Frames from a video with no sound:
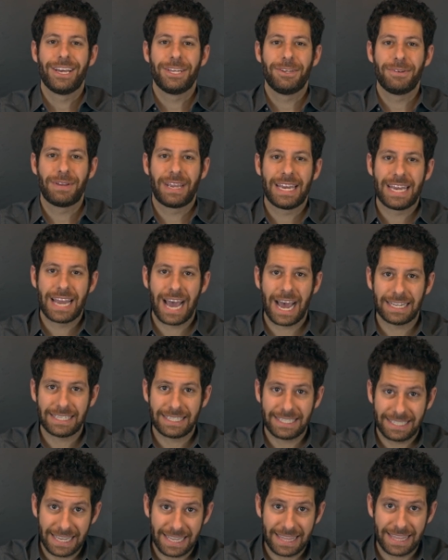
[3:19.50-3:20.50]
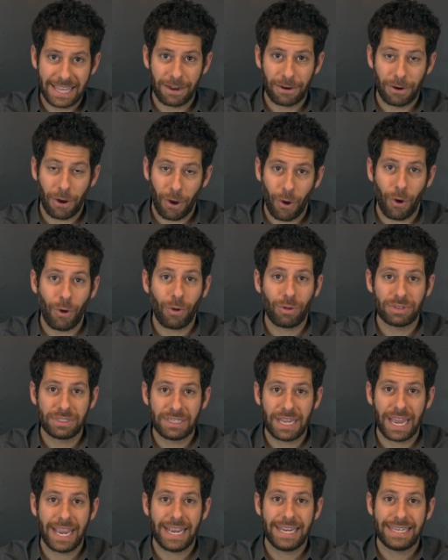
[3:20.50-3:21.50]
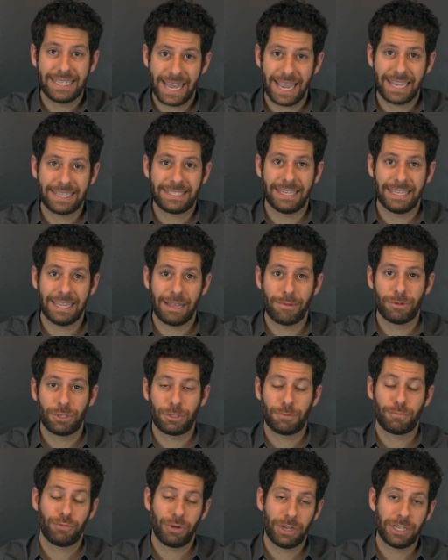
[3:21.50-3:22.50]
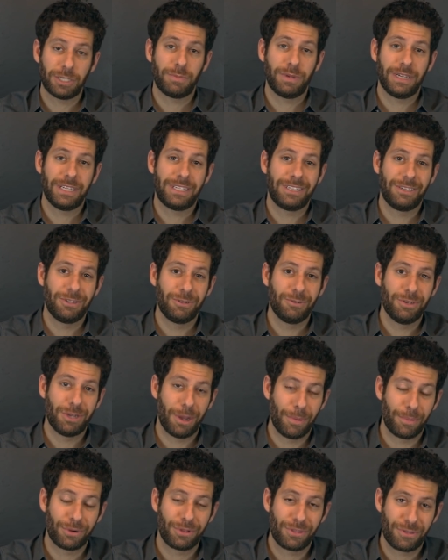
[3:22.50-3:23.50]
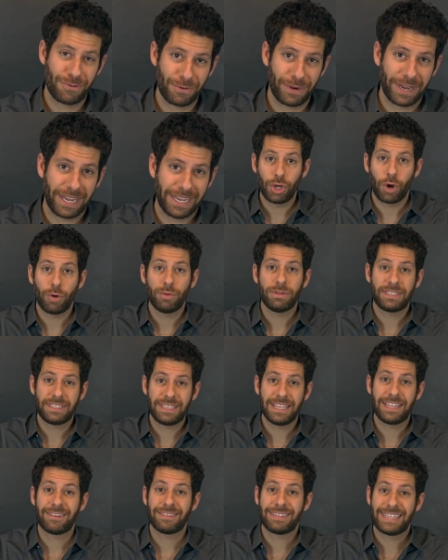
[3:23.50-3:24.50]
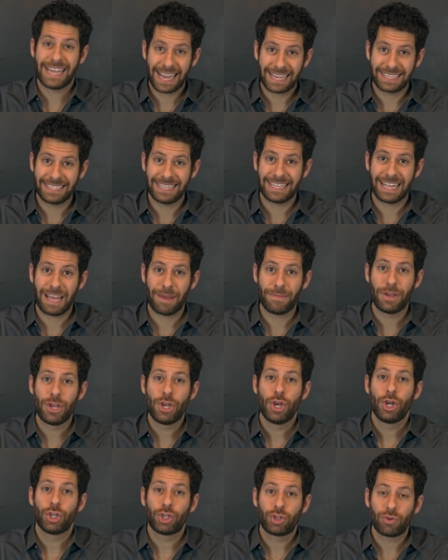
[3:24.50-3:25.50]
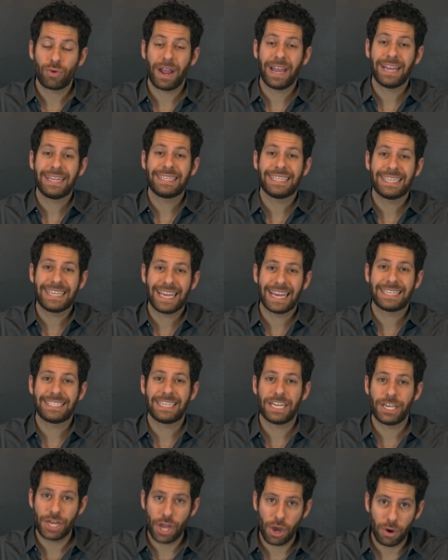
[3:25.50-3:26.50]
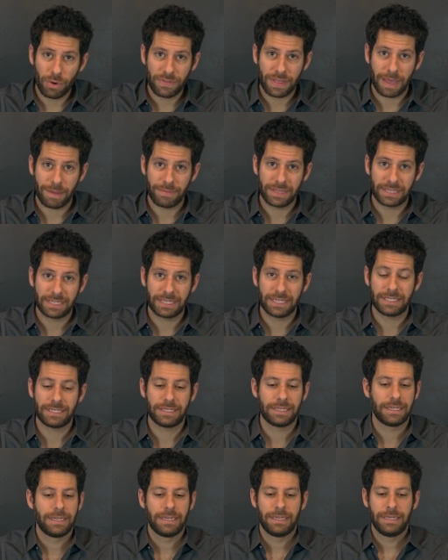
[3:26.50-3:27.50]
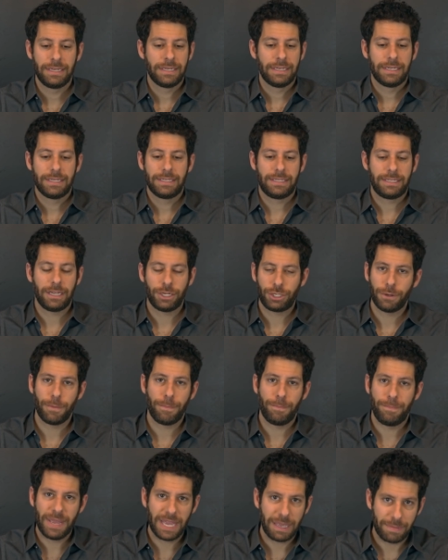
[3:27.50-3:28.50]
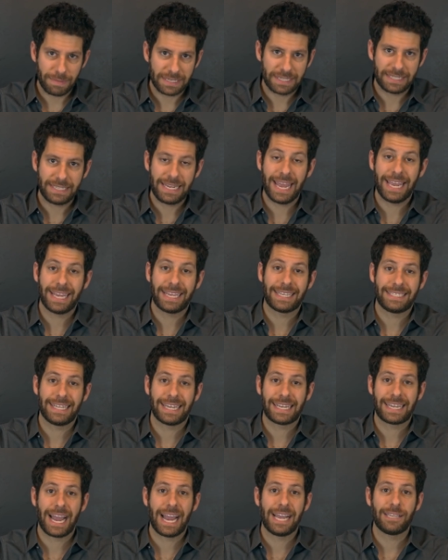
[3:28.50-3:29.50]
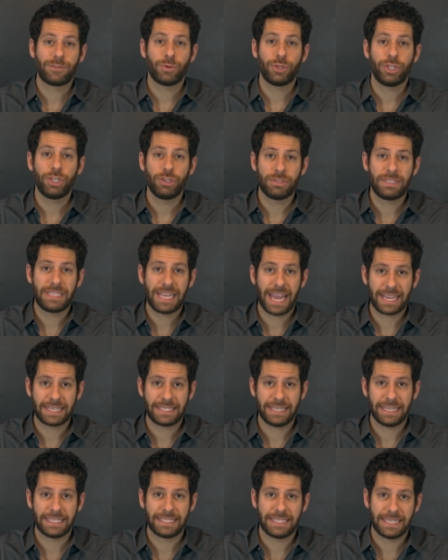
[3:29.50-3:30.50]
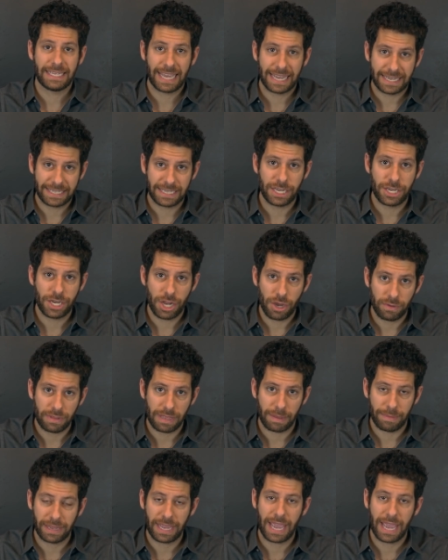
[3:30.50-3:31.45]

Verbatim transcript: You cannot sit there all day texting them, which brings me to number three. Don't sit there texting them trying to get to know them. This is such a big mistake is that guys will use texting to get to know them.